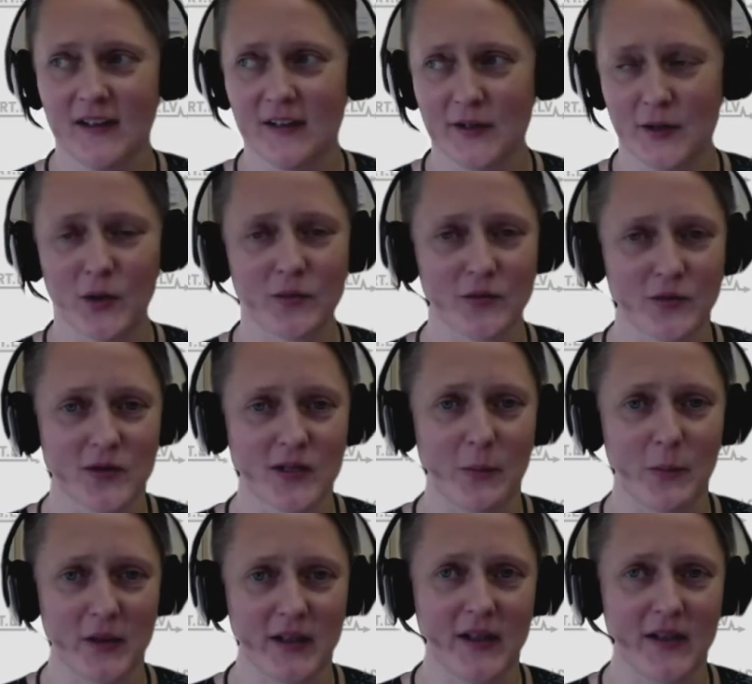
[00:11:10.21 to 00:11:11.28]
known to
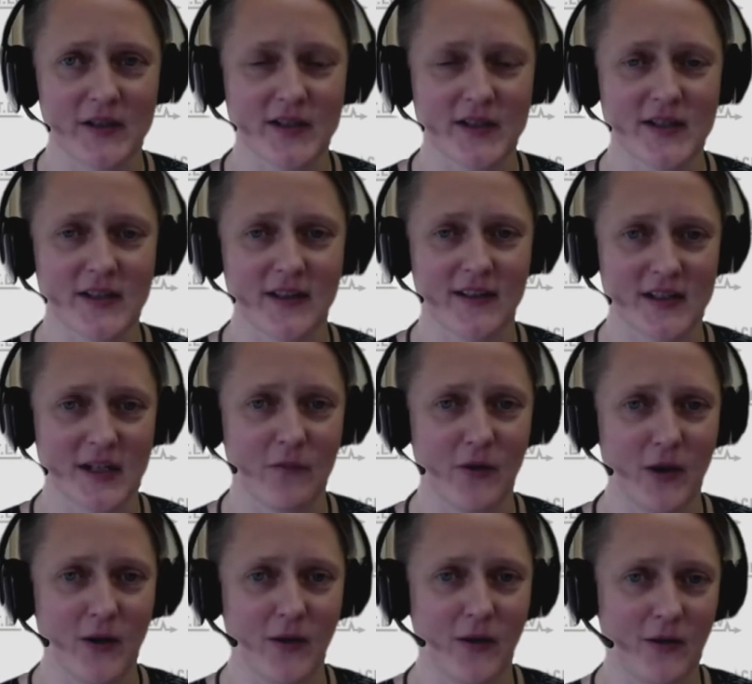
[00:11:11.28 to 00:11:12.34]
somebody else
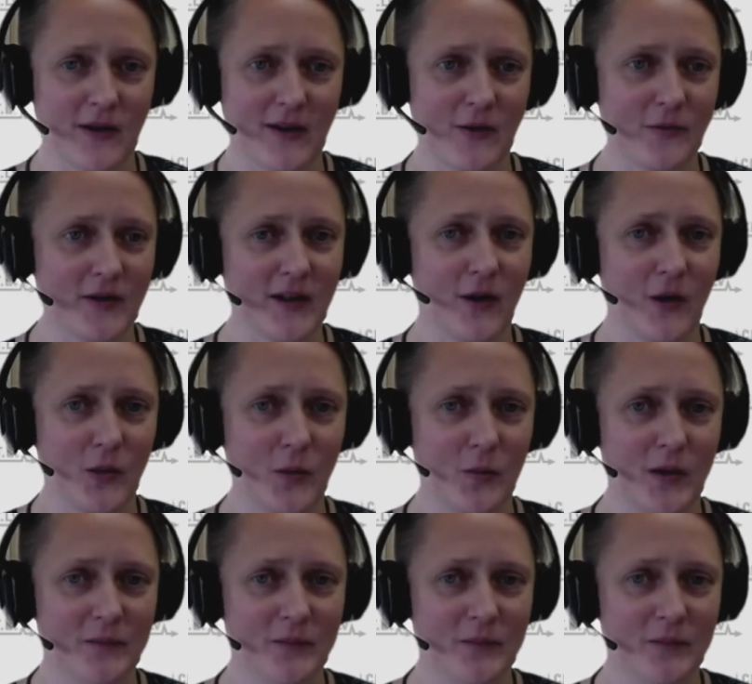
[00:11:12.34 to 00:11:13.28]
somewhere around the globe.